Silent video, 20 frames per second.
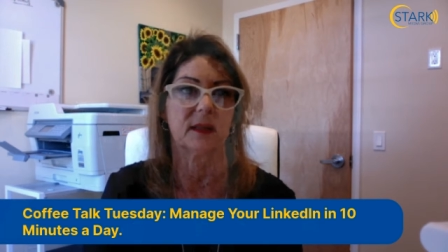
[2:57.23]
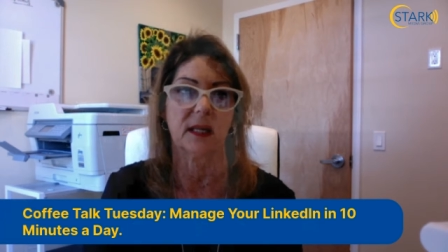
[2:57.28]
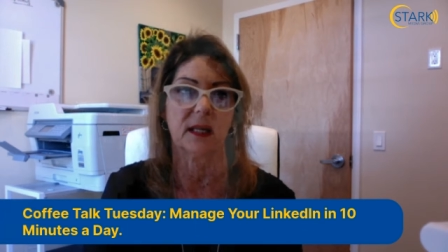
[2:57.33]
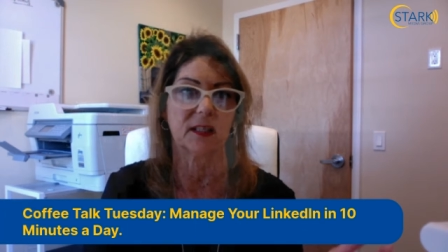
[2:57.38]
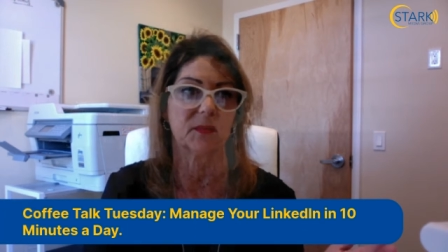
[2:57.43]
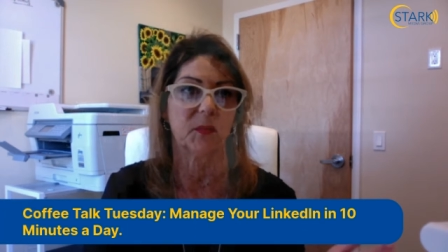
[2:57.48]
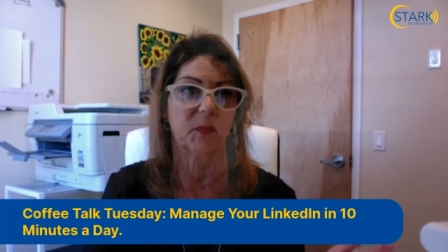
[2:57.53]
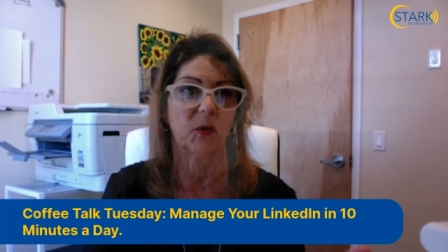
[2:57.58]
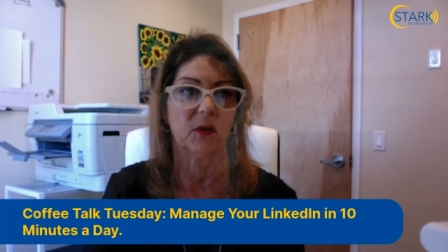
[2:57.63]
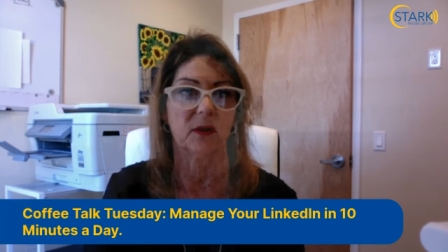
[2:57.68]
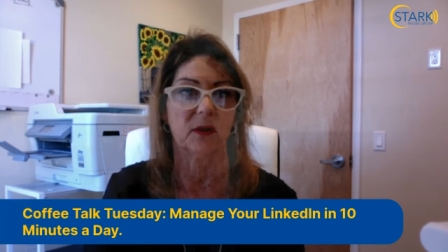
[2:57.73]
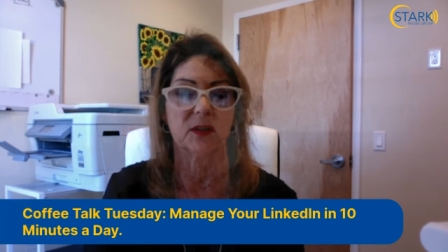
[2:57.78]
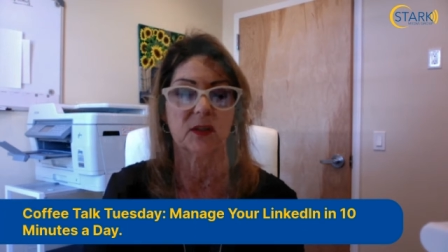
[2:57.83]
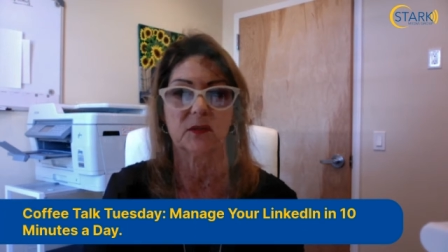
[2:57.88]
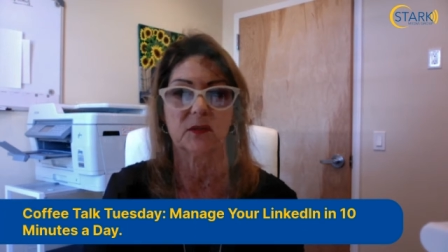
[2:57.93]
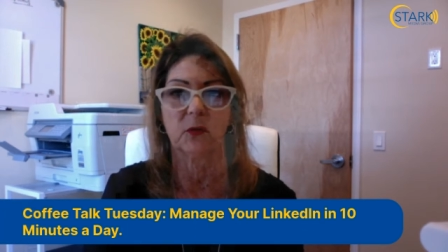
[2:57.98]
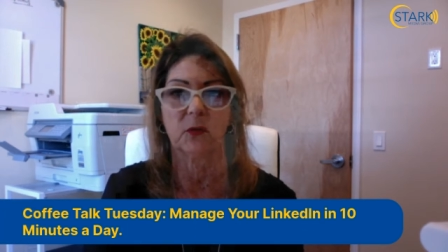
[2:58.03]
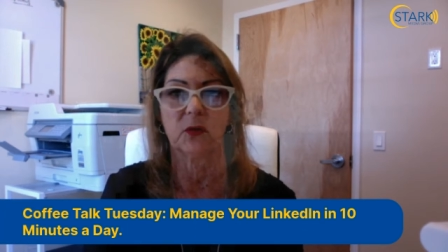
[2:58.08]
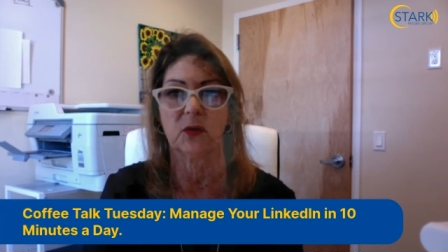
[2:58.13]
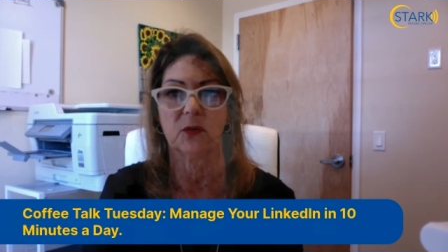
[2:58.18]
that's pointless
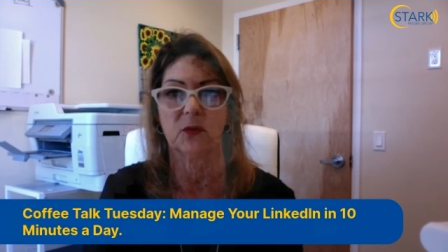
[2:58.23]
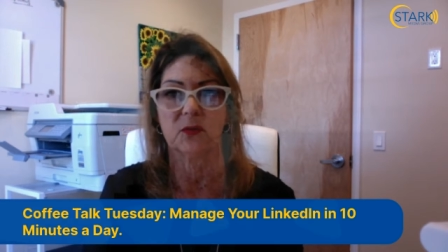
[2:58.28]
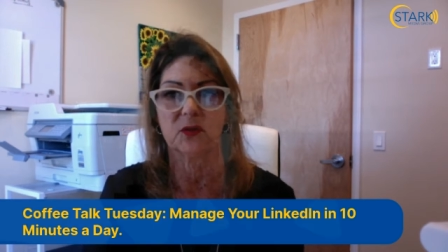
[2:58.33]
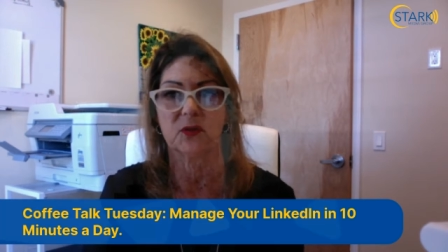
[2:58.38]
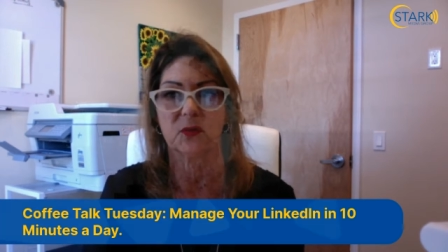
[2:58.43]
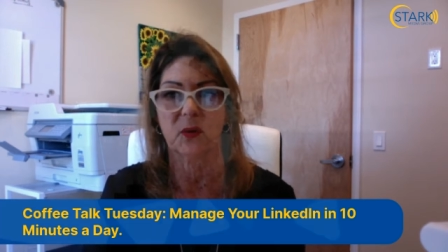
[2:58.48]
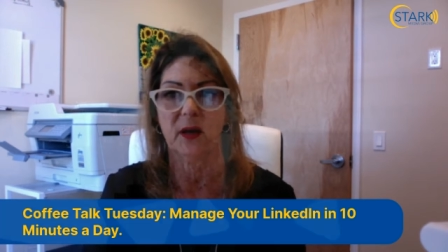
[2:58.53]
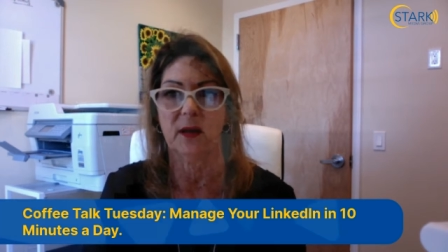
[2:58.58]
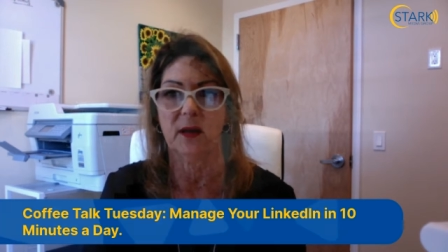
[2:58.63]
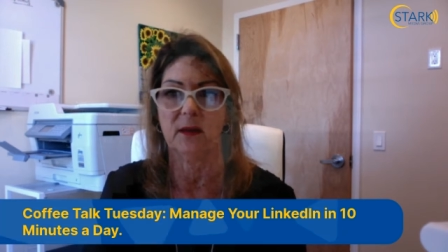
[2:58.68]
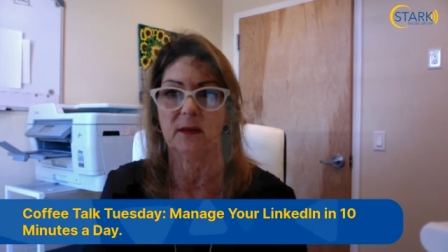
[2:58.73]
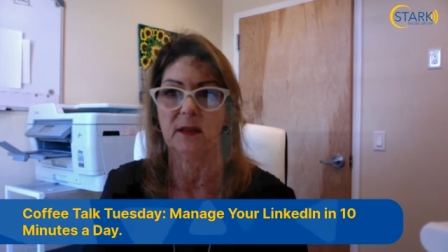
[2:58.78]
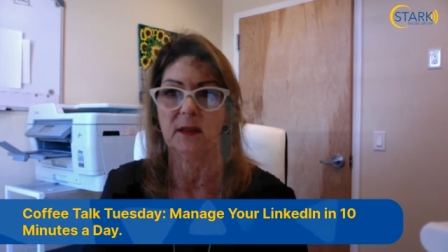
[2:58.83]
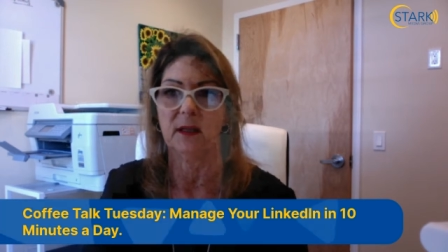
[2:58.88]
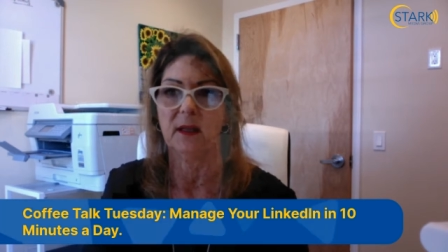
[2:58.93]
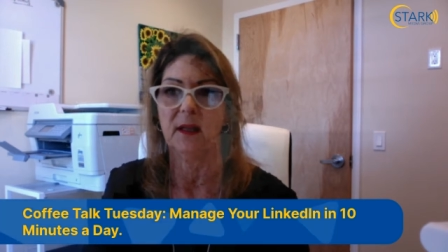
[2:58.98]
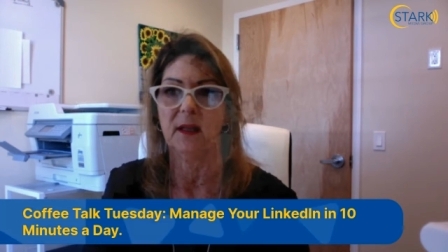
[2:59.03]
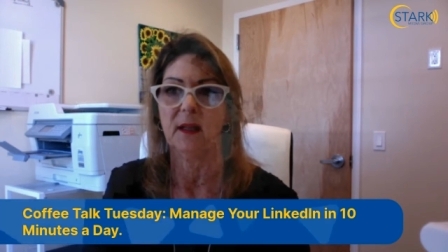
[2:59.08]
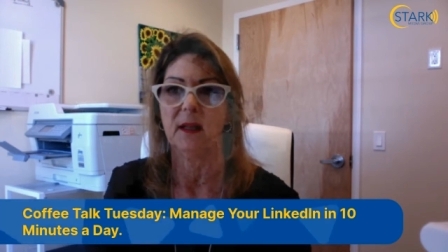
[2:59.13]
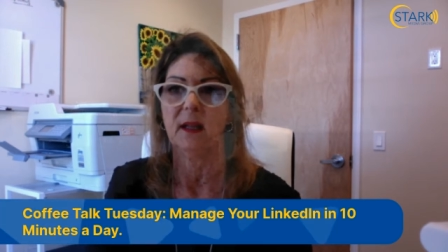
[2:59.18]
for you as well.
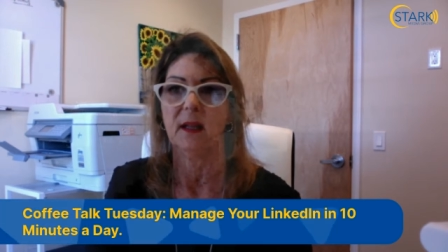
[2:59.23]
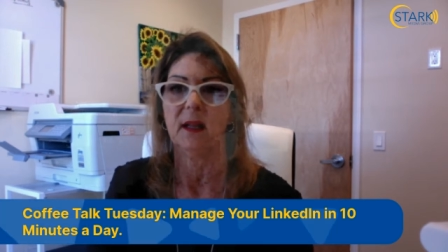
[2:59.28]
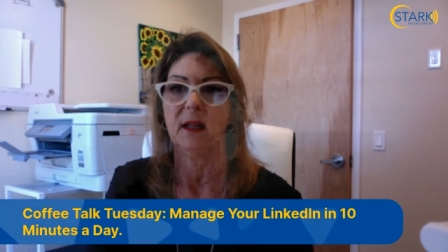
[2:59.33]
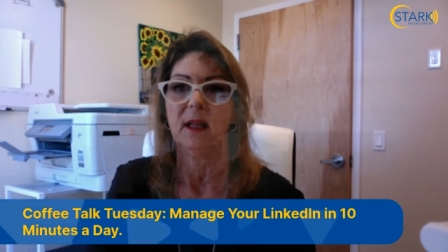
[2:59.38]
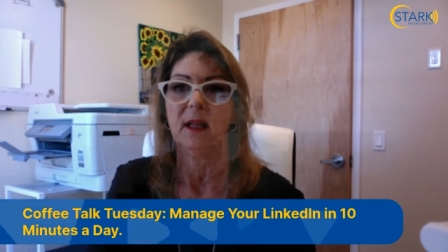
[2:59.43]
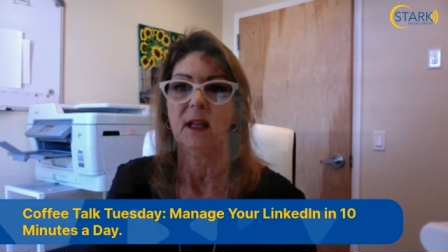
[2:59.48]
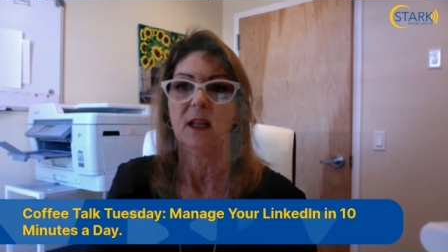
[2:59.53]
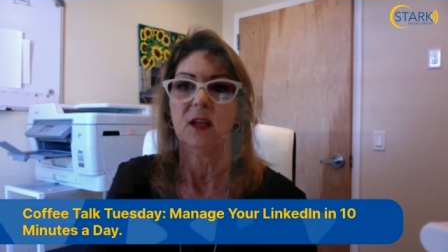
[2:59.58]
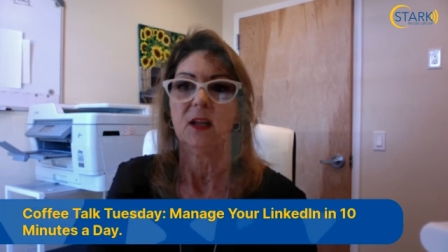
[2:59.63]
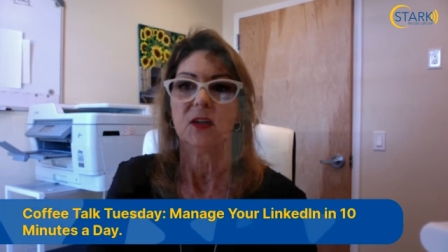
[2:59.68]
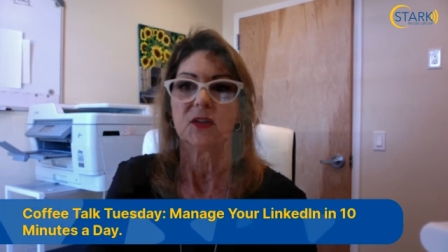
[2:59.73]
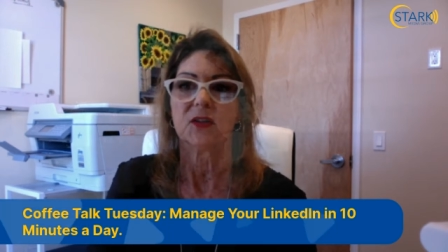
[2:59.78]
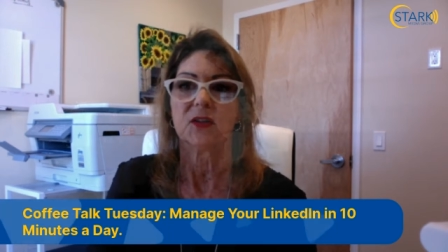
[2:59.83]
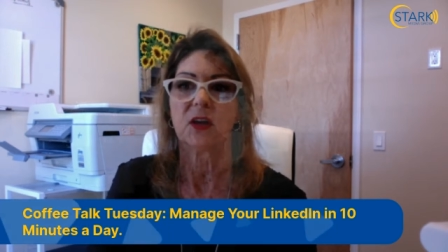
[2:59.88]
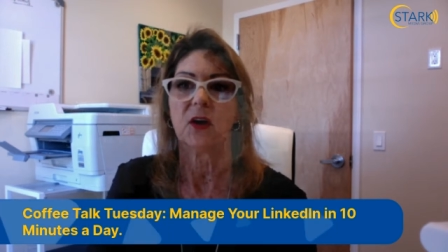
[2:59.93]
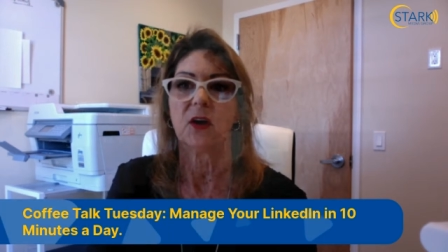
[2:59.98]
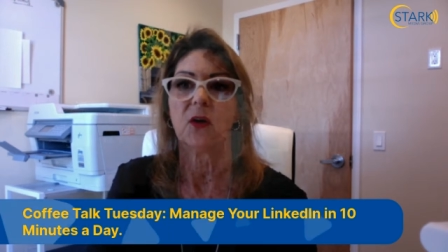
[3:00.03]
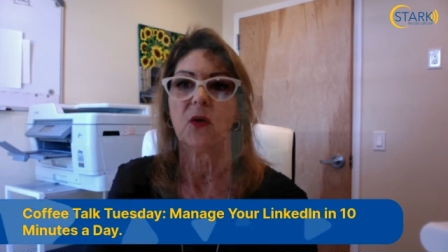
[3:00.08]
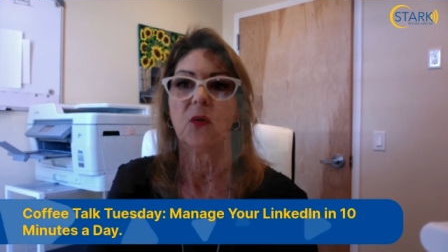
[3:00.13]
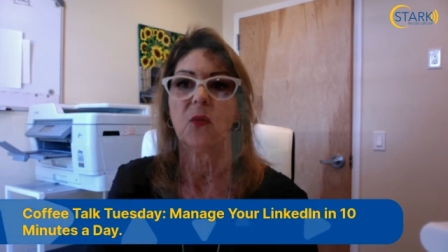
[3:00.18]

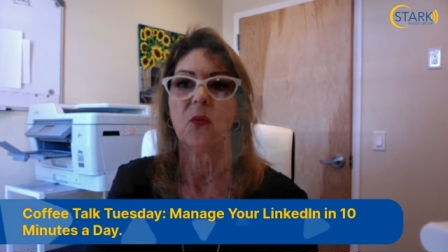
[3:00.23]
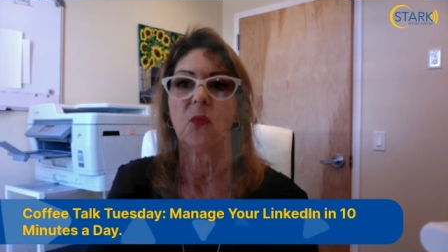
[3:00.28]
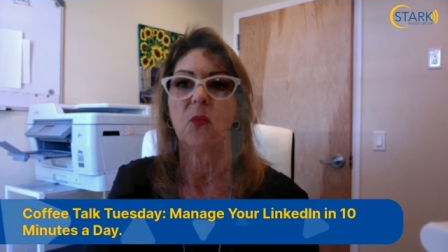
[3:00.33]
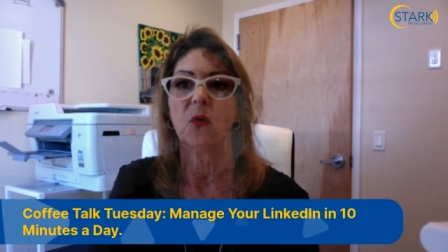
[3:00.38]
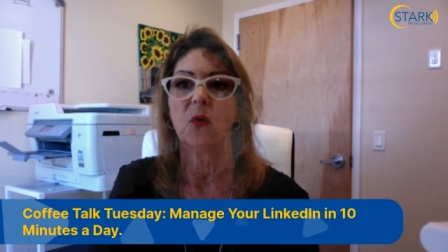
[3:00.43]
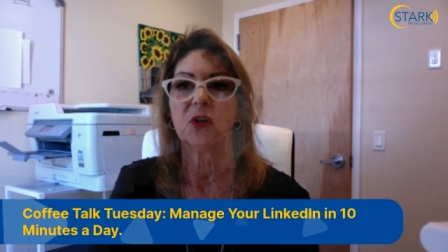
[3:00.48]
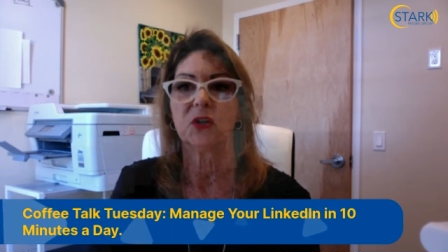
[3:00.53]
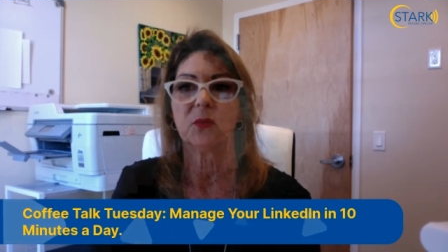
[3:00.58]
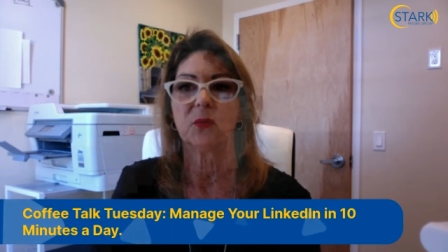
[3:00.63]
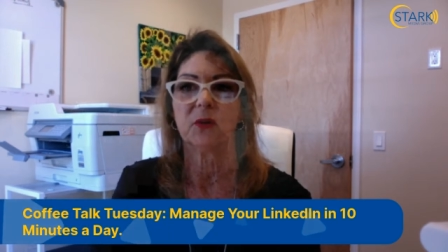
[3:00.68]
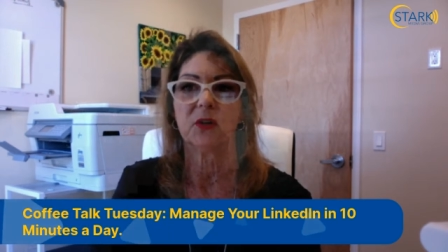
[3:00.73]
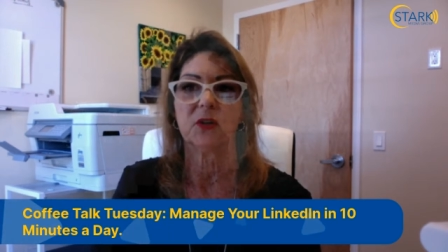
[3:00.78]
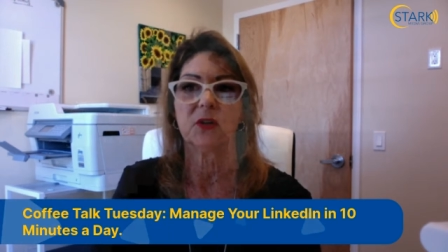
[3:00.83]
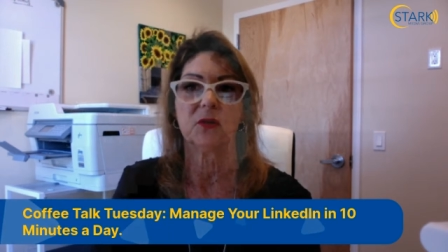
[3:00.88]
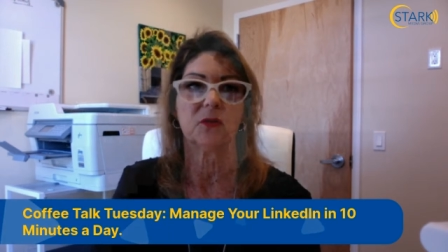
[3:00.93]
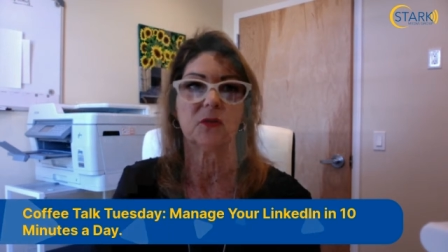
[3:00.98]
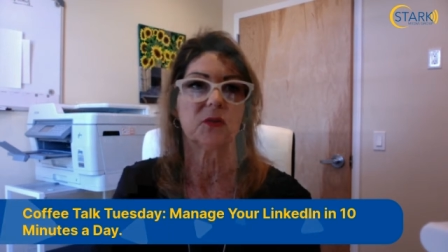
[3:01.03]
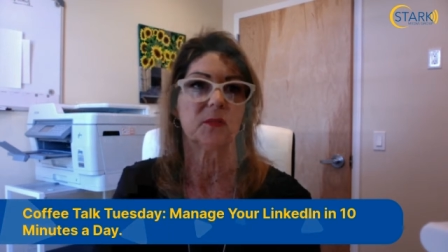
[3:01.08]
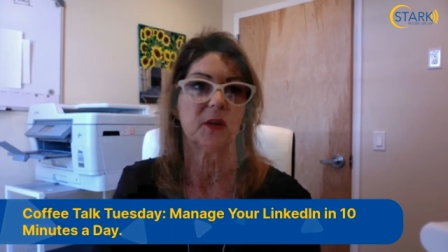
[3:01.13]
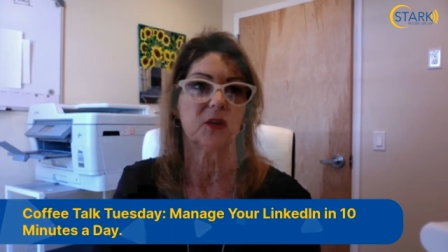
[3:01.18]
So what you want to do
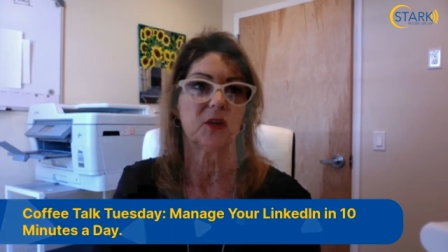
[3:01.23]
is make